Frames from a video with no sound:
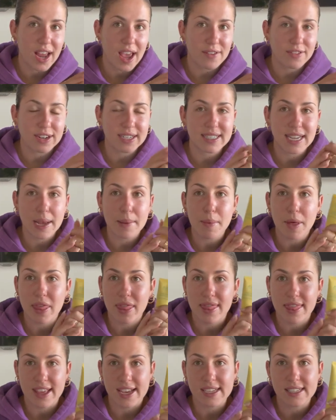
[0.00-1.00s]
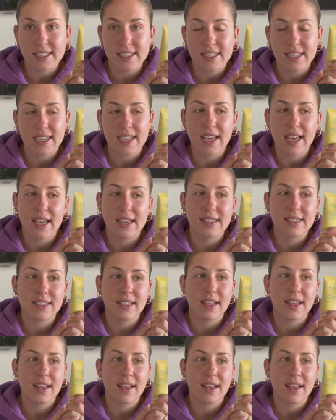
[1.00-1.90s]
every day, but this is